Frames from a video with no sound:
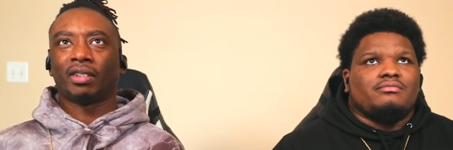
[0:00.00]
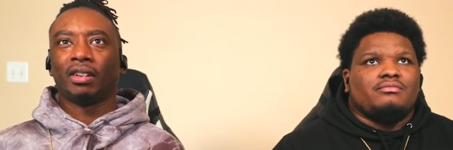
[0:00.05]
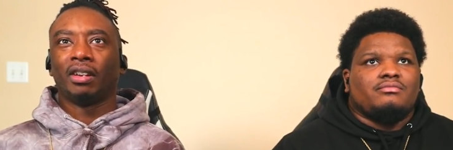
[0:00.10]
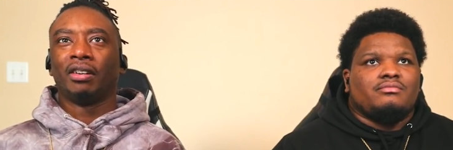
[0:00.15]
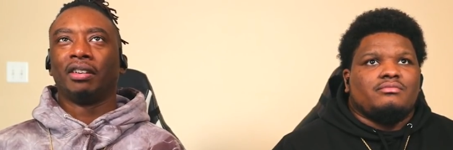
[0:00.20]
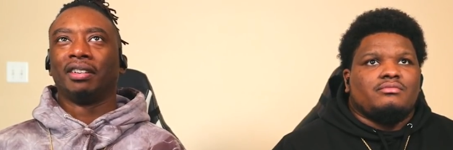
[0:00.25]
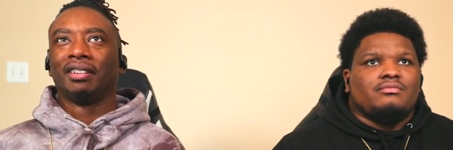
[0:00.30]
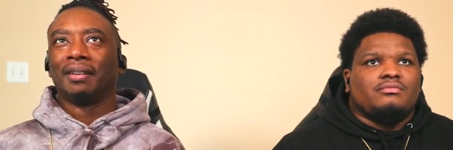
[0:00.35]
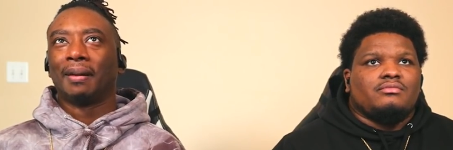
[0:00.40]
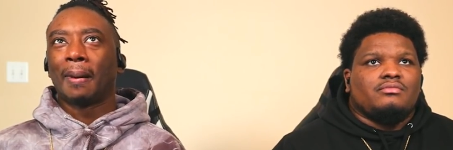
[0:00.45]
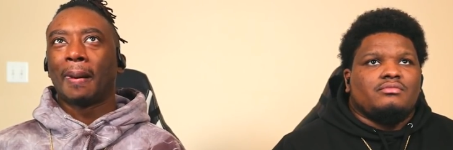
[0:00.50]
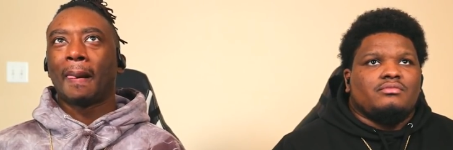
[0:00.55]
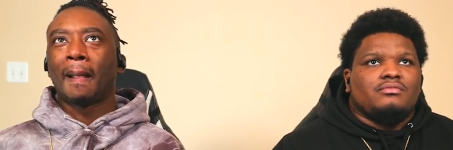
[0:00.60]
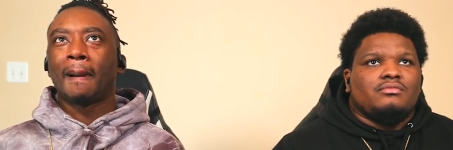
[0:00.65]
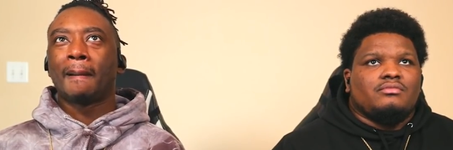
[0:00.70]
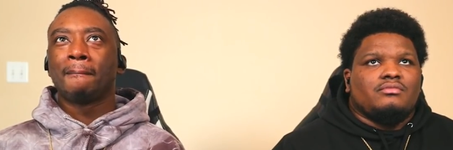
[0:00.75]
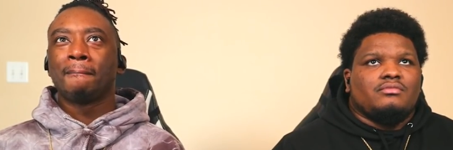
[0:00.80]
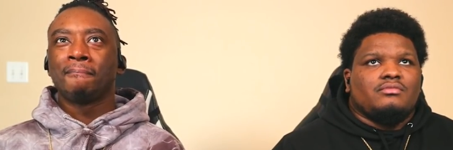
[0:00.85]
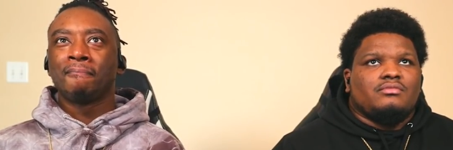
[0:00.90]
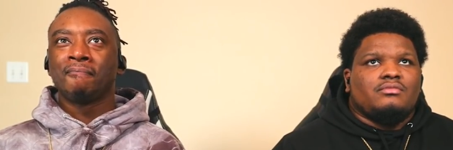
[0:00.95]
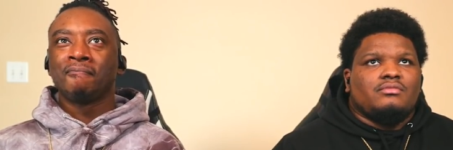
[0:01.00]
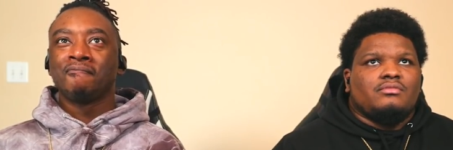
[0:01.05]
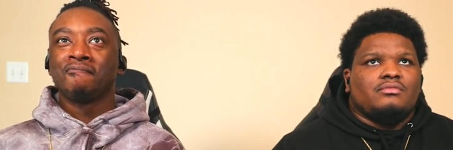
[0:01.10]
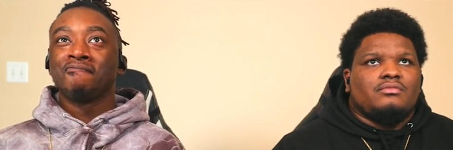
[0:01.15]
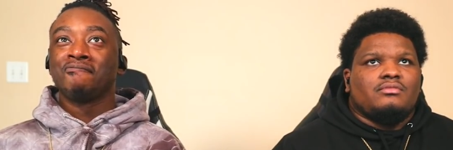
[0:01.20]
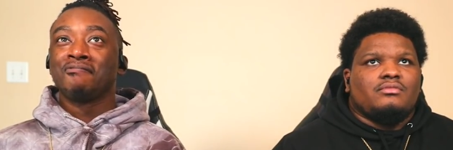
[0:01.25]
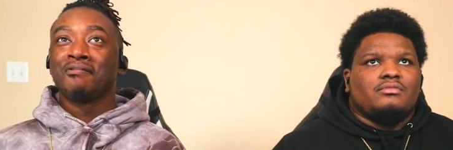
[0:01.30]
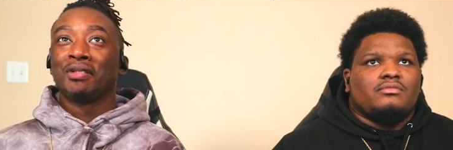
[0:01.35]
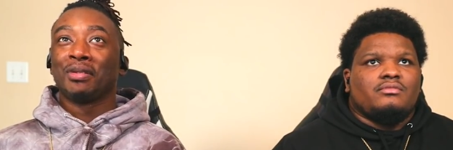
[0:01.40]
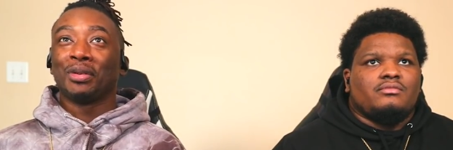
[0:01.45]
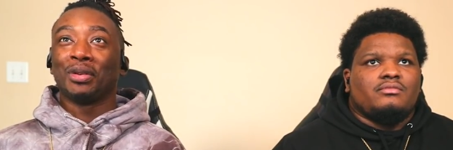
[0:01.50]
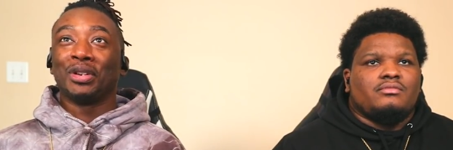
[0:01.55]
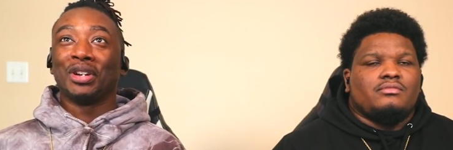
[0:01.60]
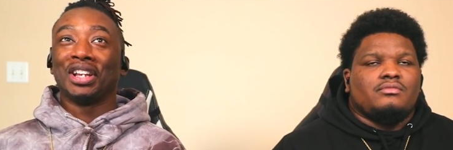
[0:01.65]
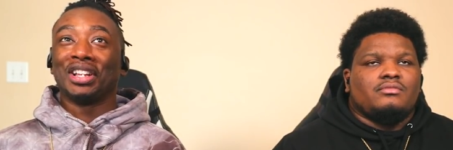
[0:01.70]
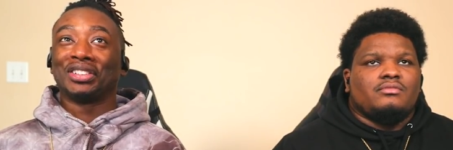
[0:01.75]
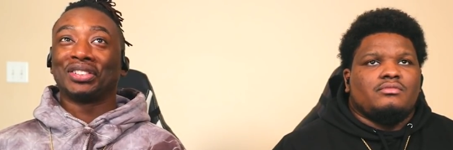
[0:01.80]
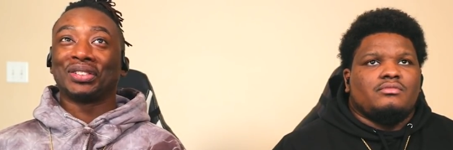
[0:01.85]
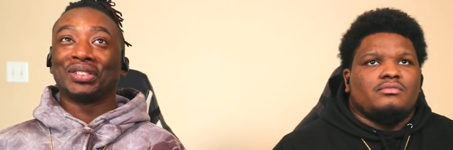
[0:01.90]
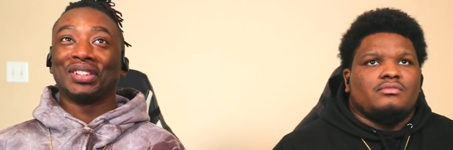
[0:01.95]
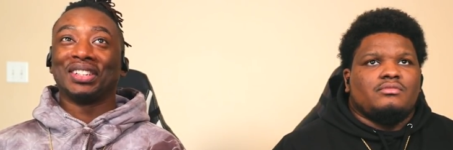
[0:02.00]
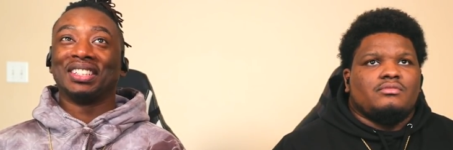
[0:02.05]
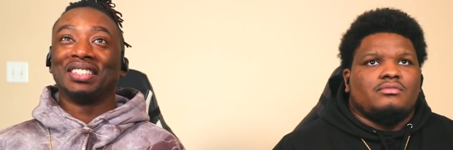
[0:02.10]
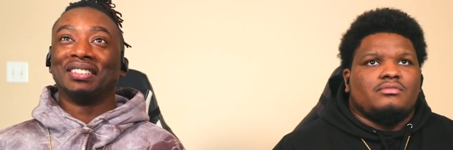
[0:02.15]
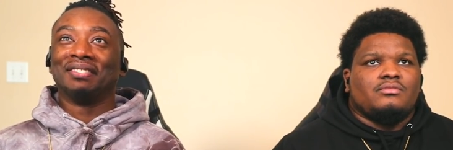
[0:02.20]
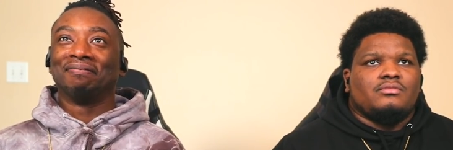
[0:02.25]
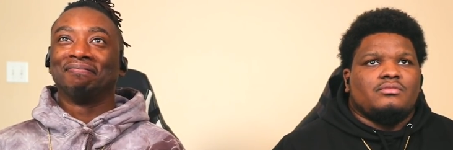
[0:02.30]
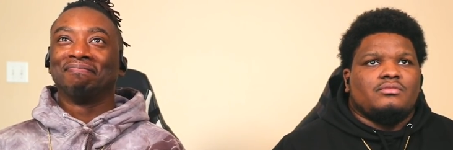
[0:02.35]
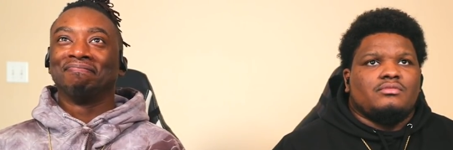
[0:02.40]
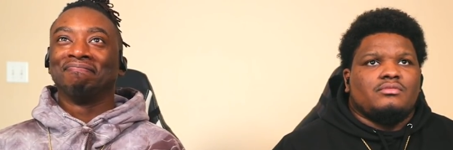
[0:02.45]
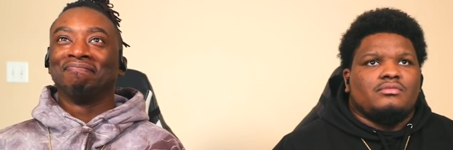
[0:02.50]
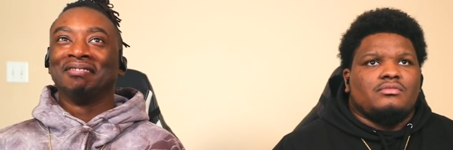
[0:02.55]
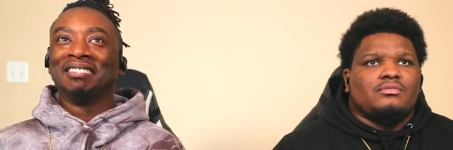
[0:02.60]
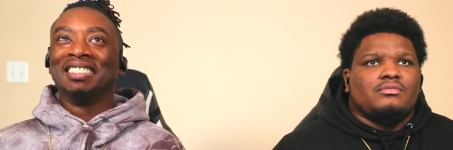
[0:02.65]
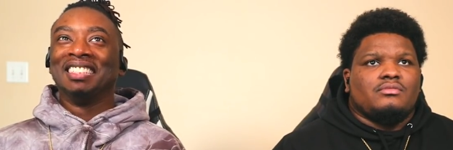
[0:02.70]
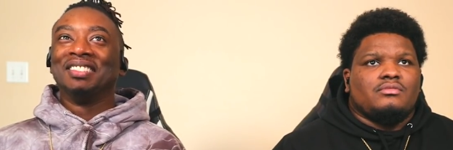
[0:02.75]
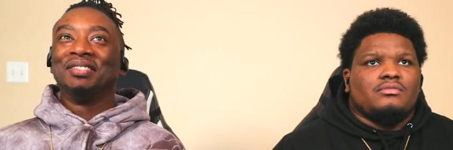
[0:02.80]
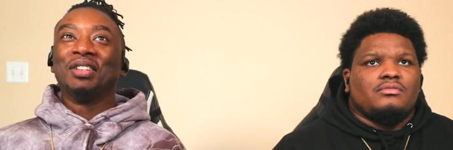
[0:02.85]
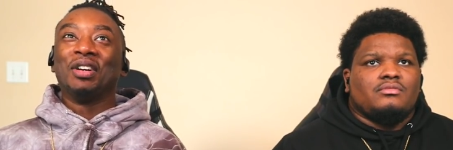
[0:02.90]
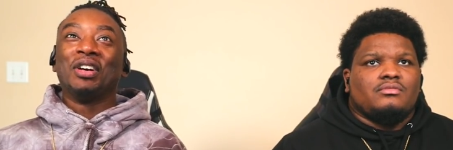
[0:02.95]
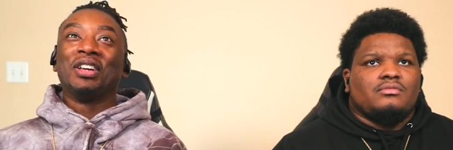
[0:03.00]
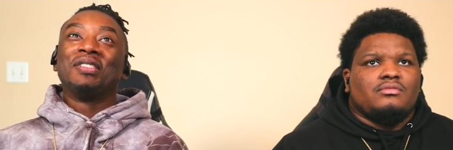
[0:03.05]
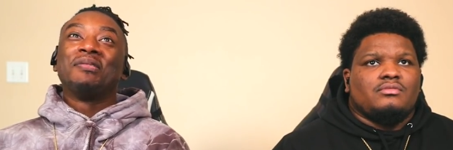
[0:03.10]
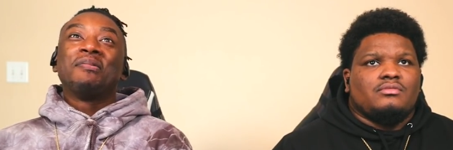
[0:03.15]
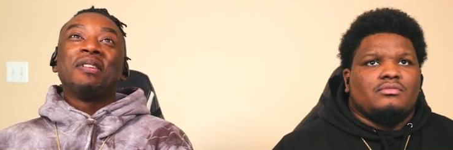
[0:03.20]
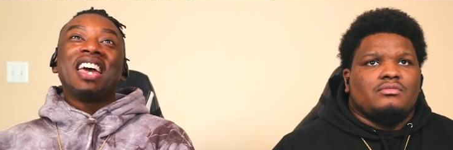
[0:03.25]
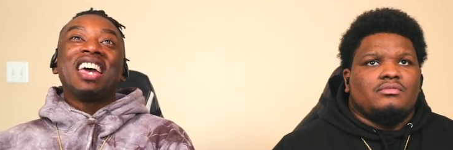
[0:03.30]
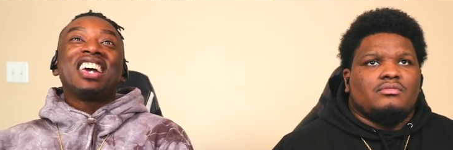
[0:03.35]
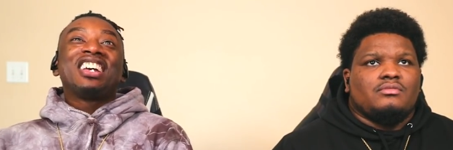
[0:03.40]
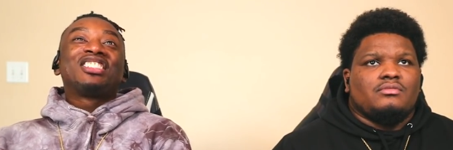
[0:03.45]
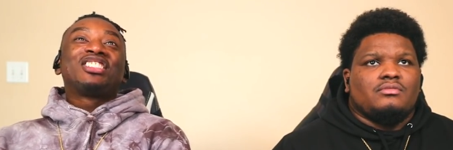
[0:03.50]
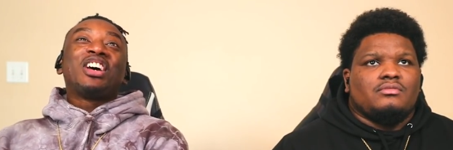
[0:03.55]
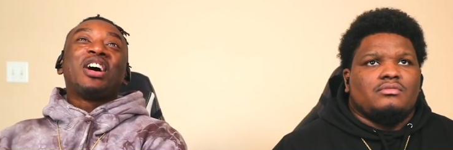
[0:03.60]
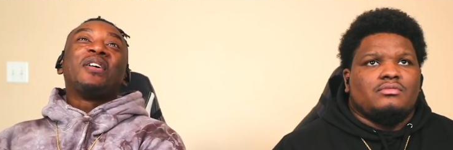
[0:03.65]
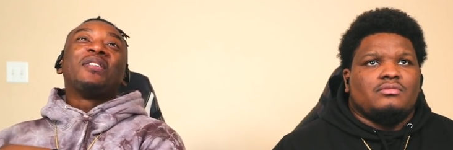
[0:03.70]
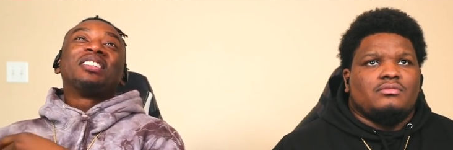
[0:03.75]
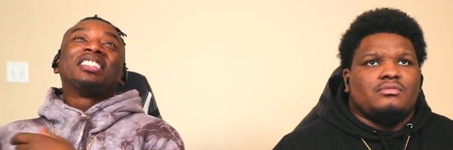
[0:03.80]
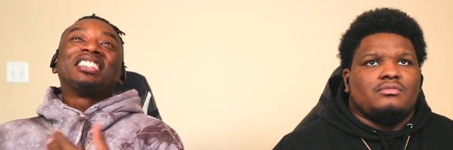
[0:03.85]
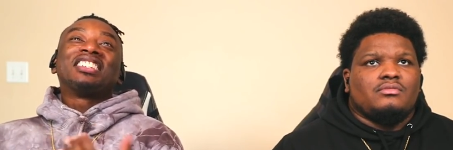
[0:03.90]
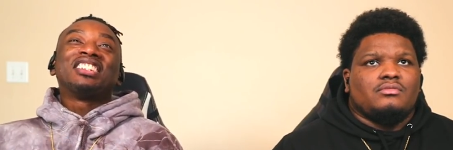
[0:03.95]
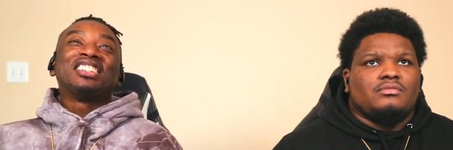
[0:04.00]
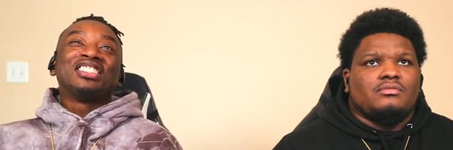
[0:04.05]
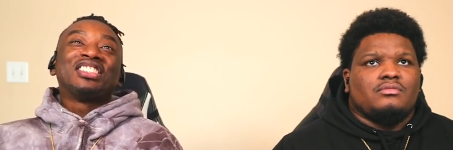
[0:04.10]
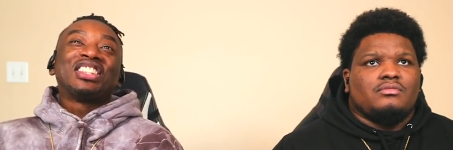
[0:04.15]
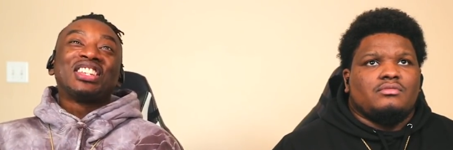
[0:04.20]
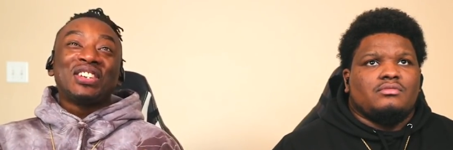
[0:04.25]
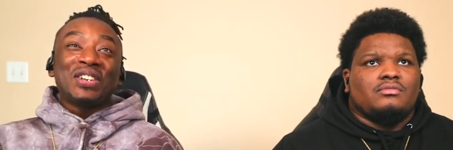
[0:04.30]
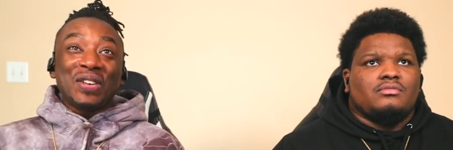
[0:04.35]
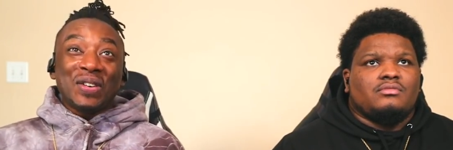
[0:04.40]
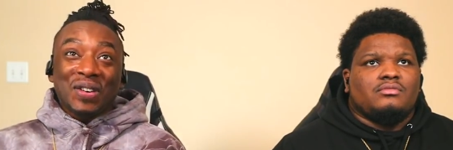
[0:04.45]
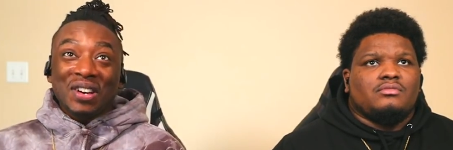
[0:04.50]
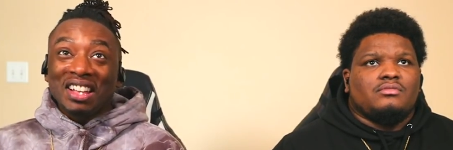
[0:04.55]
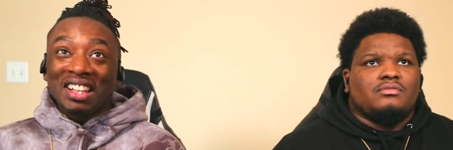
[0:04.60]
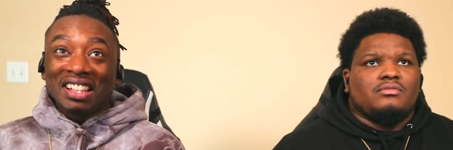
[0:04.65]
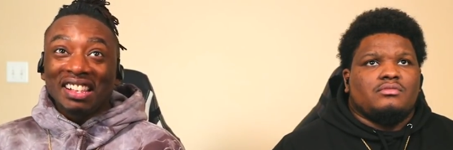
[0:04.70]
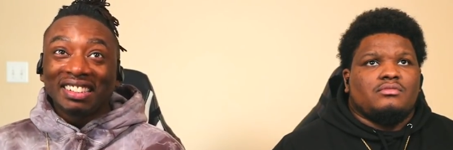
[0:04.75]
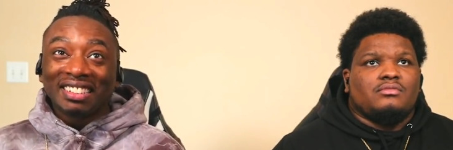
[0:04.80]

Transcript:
Speaker 1: well, that's crazy. Yo, Angel was here too.